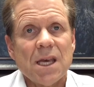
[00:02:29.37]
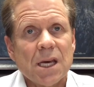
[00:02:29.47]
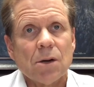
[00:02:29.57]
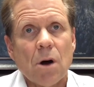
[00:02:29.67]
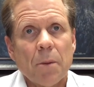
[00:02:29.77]

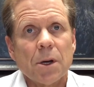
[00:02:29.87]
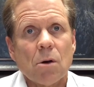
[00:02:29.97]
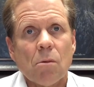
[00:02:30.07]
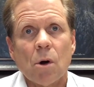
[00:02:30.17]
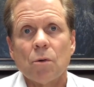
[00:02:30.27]

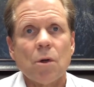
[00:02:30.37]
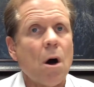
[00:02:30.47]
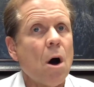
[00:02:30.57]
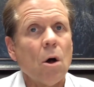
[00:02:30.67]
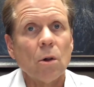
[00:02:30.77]
economic growth
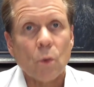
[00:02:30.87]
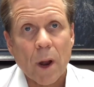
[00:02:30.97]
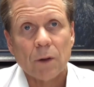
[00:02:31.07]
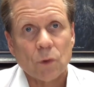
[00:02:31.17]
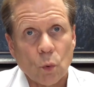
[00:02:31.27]
all
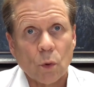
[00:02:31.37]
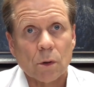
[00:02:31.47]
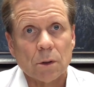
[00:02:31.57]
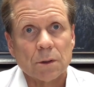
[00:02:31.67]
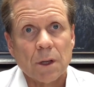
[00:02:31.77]
around the
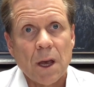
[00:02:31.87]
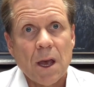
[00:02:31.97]
world.